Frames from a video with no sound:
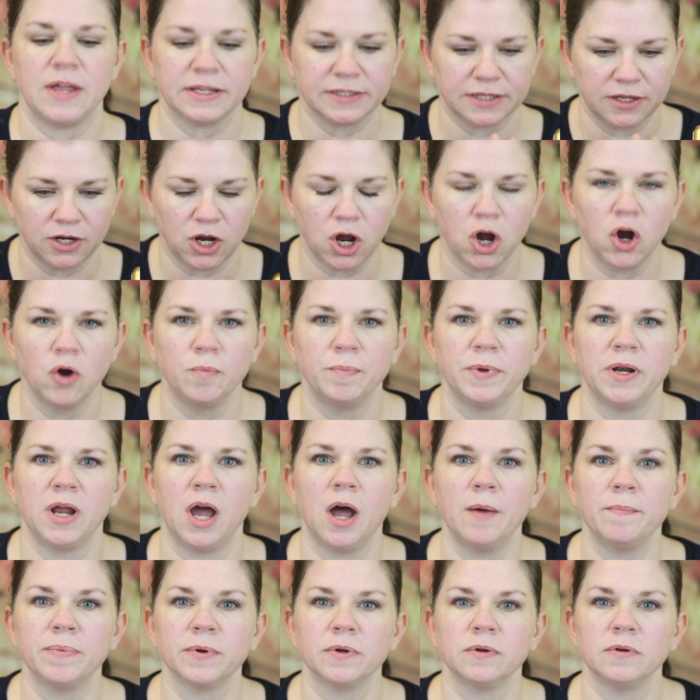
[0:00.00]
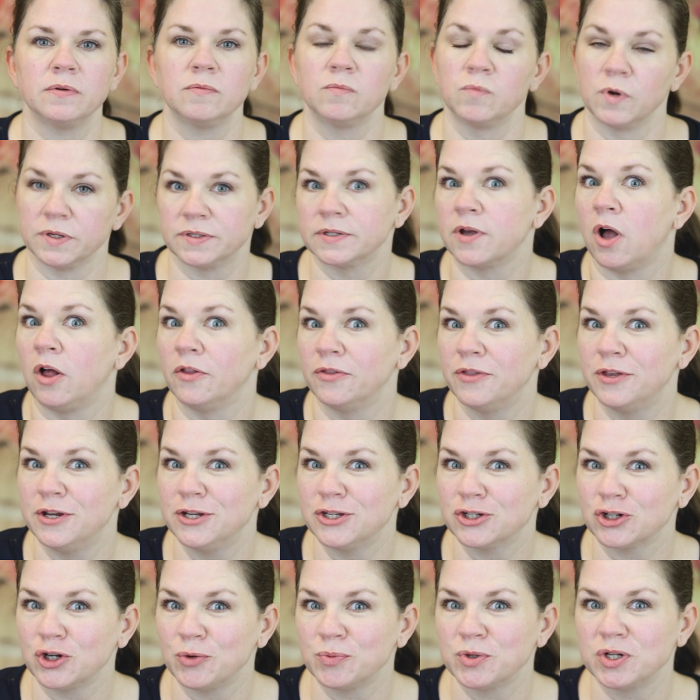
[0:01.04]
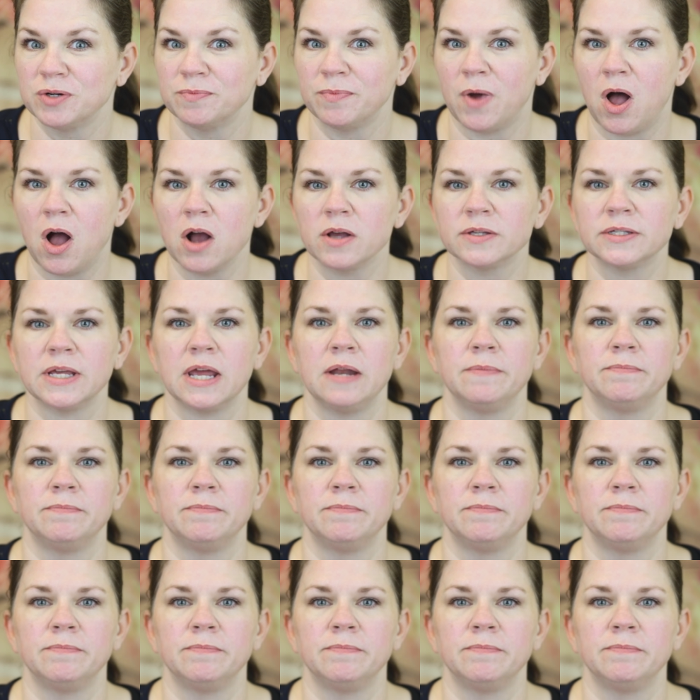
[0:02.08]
that's going to open up what's called the description box,